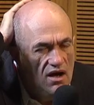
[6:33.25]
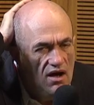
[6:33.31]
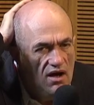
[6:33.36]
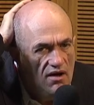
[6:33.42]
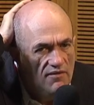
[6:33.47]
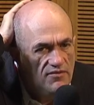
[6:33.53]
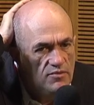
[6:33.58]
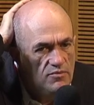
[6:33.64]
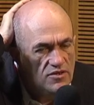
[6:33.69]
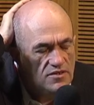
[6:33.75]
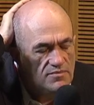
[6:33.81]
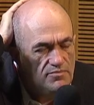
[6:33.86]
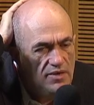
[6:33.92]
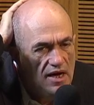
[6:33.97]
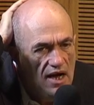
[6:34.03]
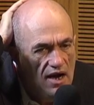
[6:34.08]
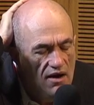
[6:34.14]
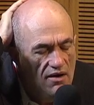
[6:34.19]
of the most
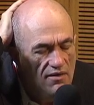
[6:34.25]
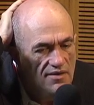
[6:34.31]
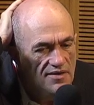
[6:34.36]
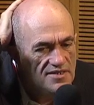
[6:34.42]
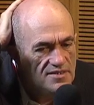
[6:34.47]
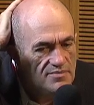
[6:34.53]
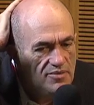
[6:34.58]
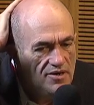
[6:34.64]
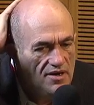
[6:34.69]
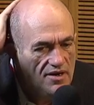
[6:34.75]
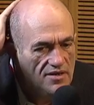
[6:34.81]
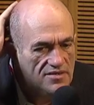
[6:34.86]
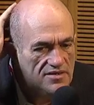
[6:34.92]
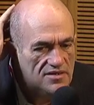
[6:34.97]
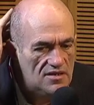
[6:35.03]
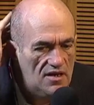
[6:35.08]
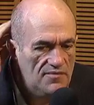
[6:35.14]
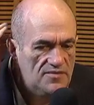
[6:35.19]
powerless
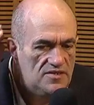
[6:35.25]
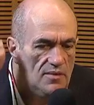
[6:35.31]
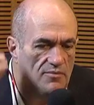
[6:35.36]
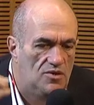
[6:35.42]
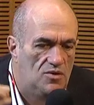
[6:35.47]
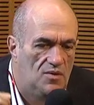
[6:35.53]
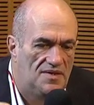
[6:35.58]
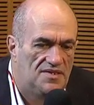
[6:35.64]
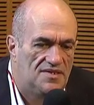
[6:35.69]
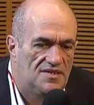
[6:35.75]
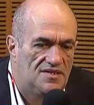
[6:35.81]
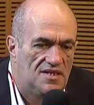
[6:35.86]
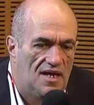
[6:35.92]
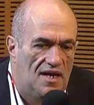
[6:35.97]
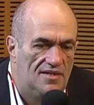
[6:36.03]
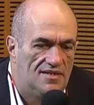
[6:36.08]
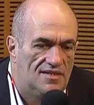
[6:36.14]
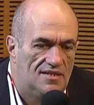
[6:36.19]
person, of someone who
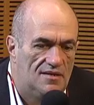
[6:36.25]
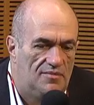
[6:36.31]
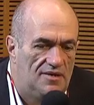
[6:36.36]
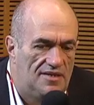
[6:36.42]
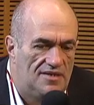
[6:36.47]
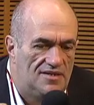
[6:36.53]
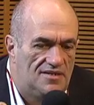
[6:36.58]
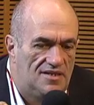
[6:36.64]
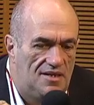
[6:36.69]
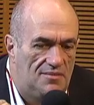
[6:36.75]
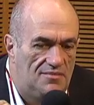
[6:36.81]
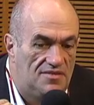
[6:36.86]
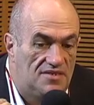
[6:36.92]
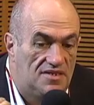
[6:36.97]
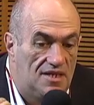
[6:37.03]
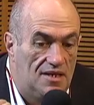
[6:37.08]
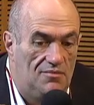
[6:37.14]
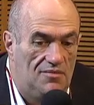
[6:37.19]
ostensibly seems
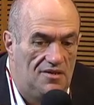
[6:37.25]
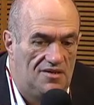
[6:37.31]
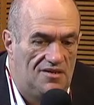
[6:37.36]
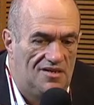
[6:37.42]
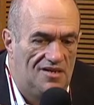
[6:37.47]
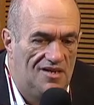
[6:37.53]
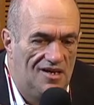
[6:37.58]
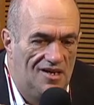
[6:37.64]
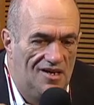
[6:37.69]
timid,